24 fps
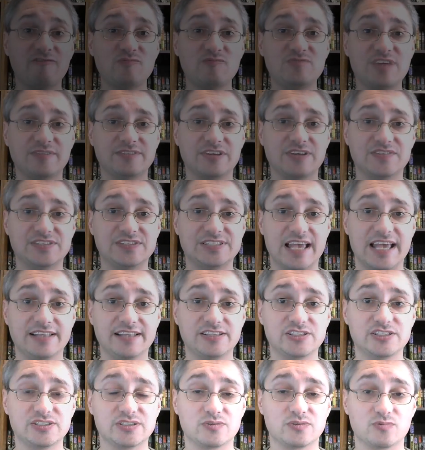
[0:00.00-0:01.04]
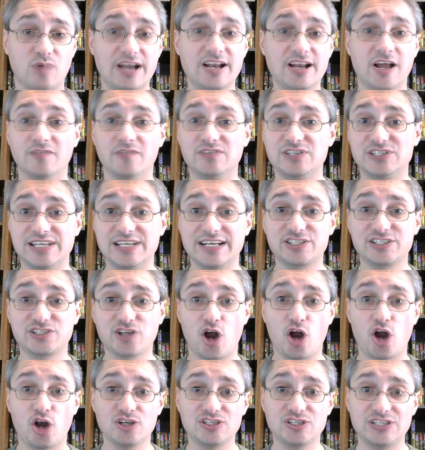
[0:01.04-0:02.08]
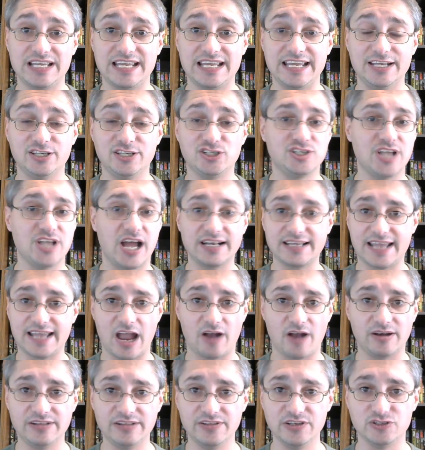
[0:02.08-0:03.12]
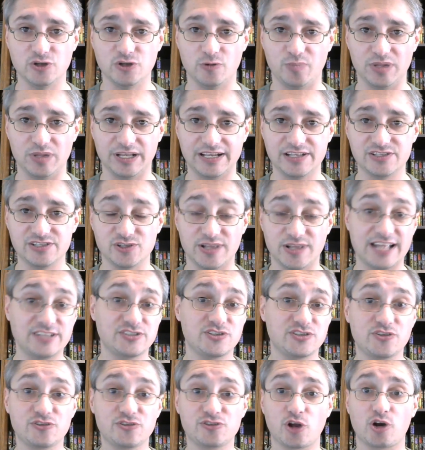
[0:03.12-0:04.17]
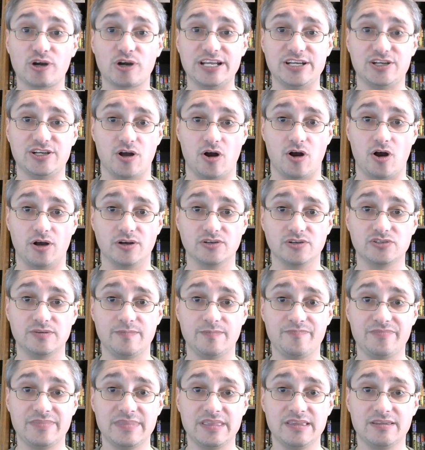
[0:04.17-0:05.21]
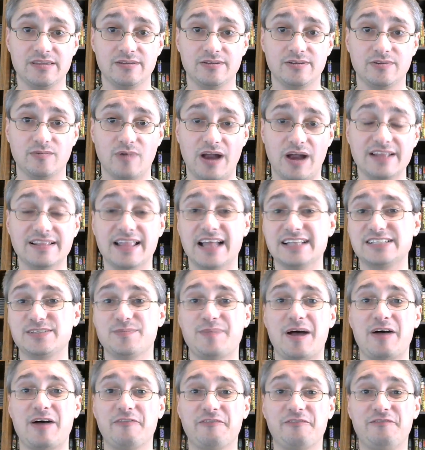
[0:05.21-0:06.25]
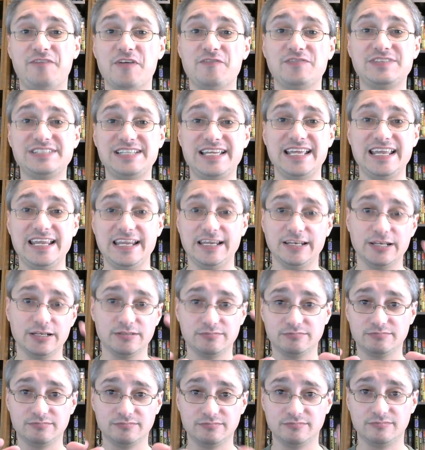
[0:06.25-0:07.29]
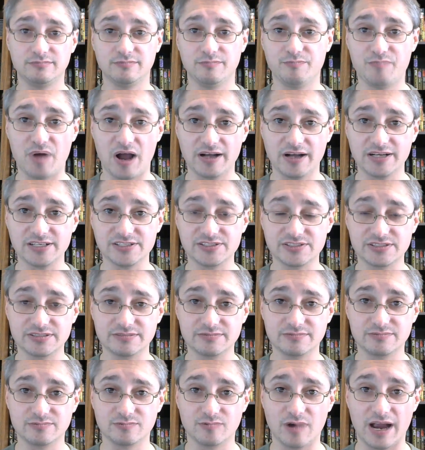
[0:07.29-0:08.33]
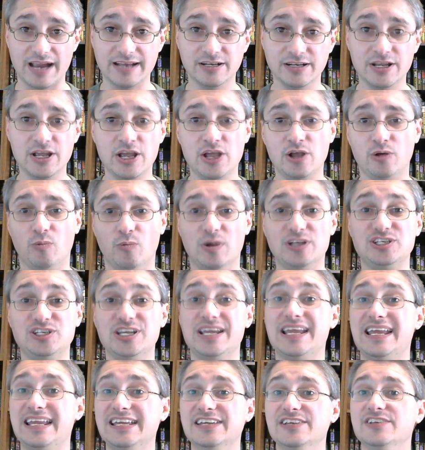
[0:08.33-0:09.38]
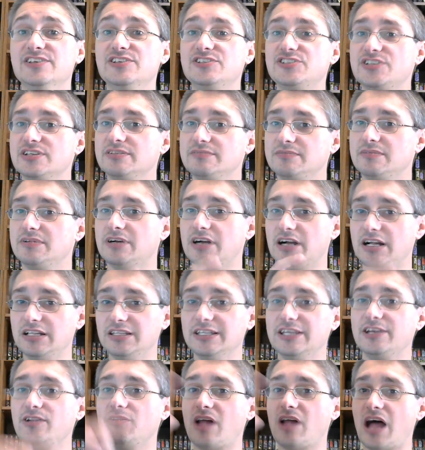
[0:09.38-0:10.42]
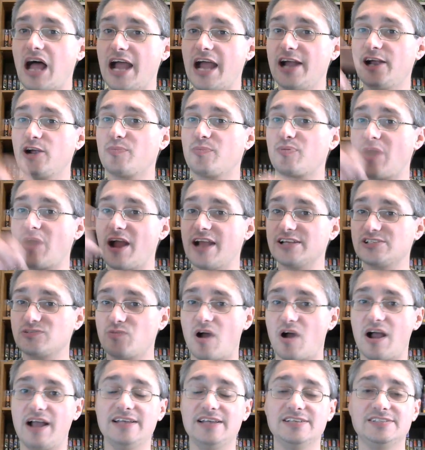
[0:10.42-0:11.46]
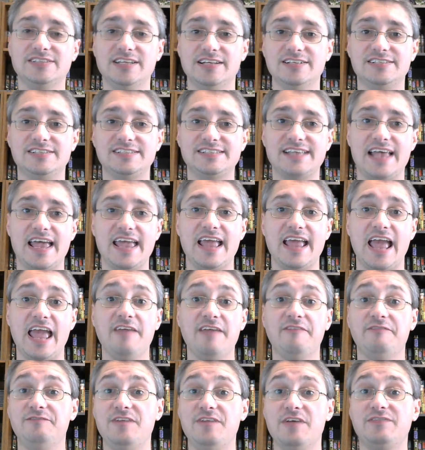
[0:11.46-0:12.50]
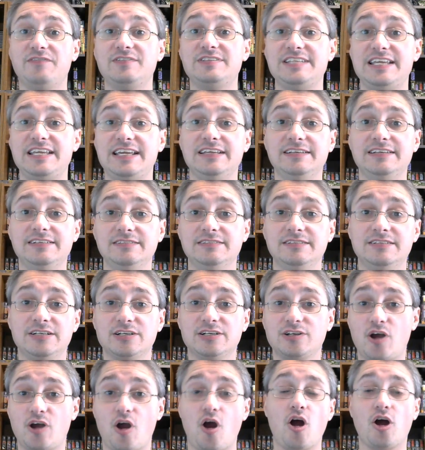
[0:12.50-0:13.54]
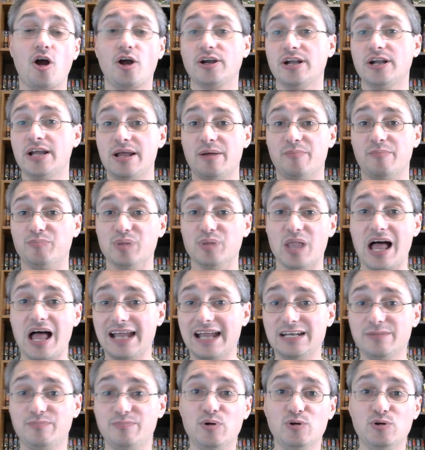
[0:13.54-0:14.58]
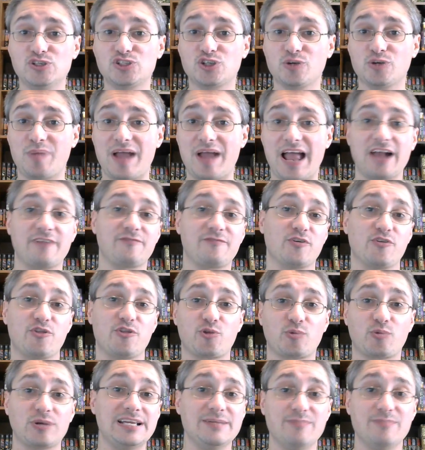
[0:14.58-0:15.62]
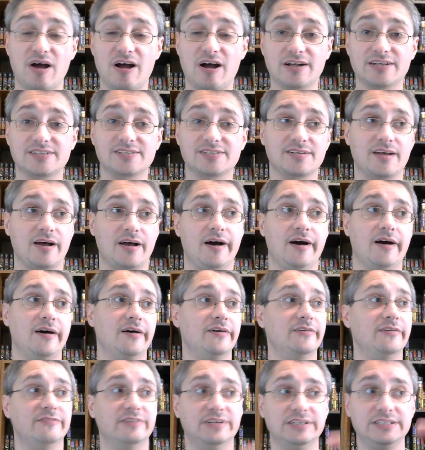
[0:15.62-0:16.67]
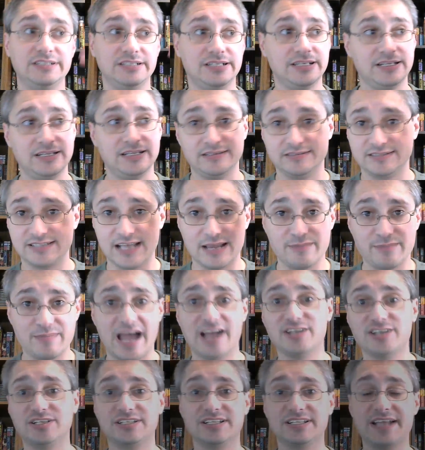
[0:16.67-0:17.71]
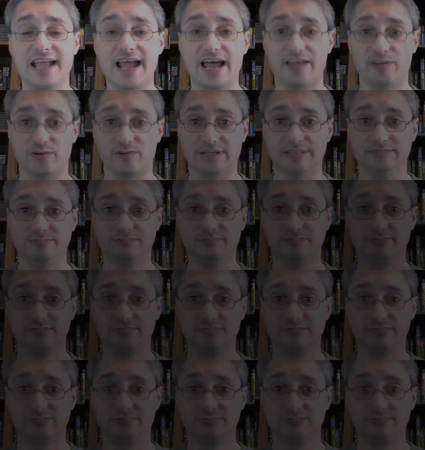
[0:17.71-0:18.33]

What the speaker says: objective sets, right, of 6 cards each, not counting the duplicates. So that's 30 cards, right? And that's about $15, right? Which is a little higher price-wise than, say, a 15-card blind booster pack for $3 of, say, Magic the Gathering.